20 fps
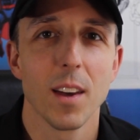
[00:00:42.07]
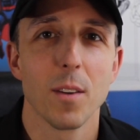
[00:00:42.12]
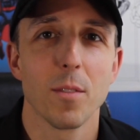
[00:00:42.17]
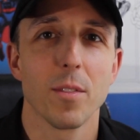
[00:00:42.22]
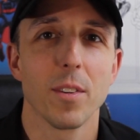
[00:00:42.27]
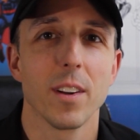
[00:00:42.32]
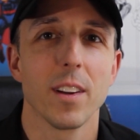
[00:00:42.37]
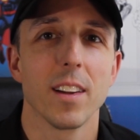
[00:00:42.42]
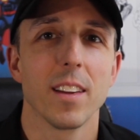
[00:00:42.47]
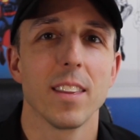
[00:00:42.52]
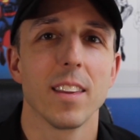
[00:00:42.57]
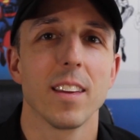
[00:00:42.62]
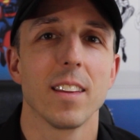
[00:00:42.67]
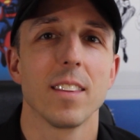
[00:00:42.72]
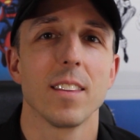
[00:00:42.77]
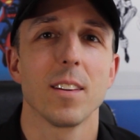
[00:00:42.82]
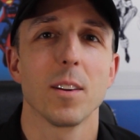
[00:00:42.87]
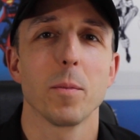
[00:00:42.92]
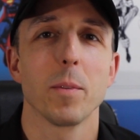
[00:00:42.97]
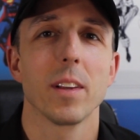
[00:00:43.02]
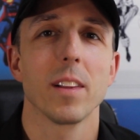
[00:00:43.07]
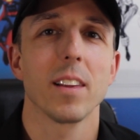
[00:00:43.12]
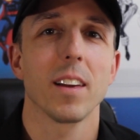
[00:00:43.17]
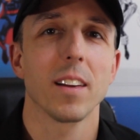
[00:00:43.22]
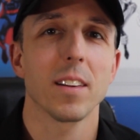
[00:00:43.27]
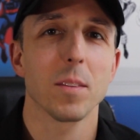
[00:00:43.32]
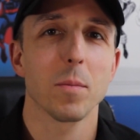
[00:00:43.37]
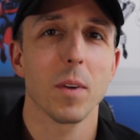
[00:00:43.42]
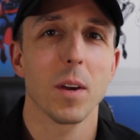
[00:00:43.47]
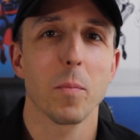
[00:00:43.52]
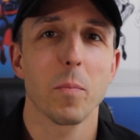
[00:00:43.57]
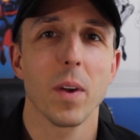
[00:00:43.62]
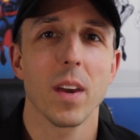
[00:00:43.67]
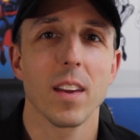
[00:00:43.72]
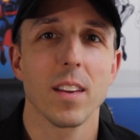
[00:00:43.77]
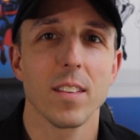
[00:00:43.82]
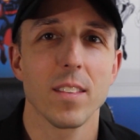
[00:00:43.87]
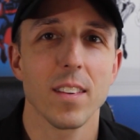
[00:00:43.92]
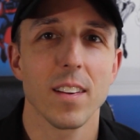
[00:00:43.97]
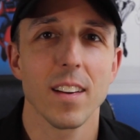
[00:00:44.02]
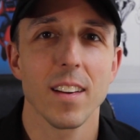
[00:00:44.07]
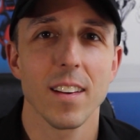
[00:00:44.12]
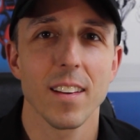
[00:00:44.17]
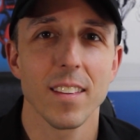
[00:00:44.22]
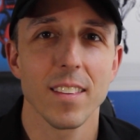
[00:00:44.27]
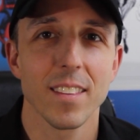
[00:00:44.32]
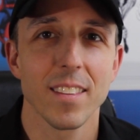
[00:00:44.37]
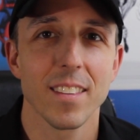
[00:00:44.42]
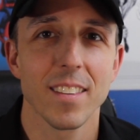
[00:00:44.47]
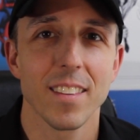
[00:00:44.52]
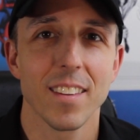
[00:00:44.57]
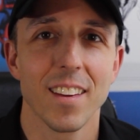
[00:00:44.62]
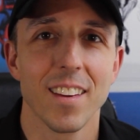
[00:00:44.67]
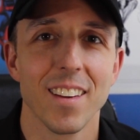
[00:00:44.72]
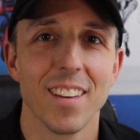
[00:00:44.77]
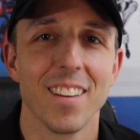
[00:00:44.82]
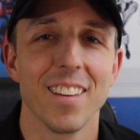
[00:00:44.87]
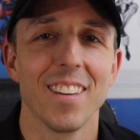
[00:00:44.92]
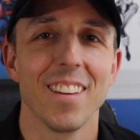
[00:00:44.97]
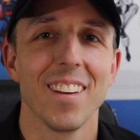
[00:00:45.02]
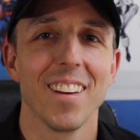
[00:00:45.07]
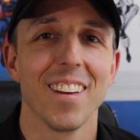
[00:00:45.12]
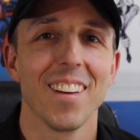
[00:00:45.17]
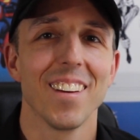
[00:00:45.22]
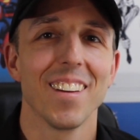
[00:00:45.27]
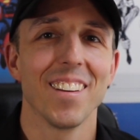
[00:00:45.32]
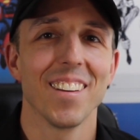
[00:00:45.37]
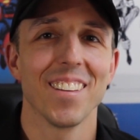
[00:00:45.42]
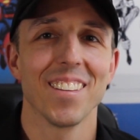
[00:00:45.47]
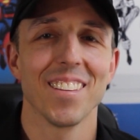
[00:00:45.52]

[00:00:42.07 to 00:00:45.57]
free, and then there'll be a link to my Patreon. No,